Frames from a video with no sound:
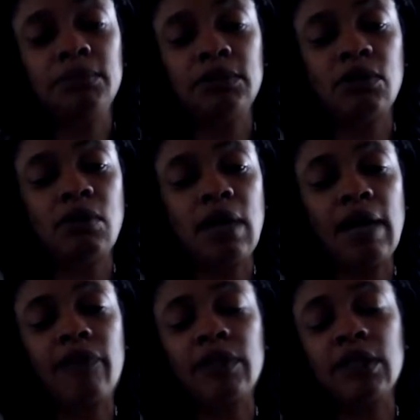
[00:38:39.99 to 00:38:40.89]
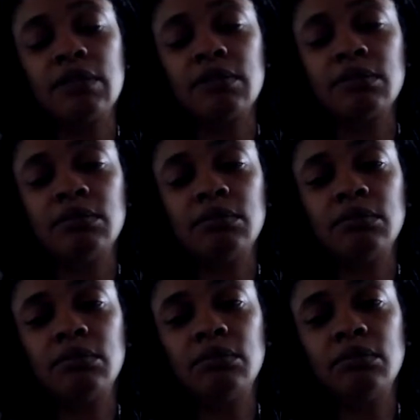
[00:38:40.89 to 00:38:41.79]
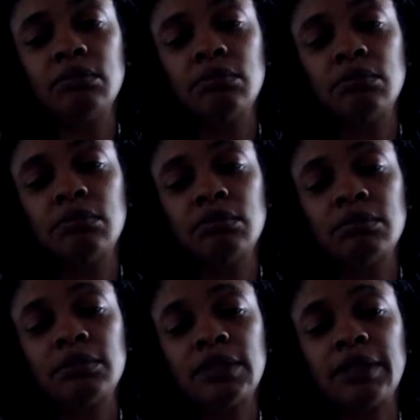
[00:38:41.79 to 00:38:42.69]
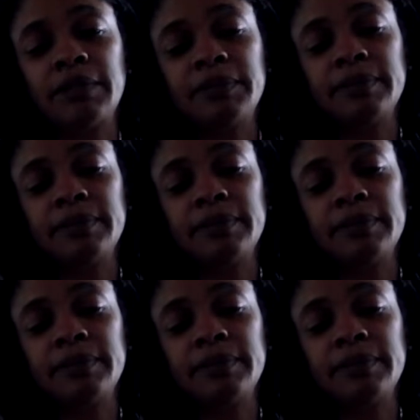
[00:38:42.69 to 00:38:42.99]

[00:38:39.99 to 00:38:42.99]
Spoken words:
doing what I have to do. So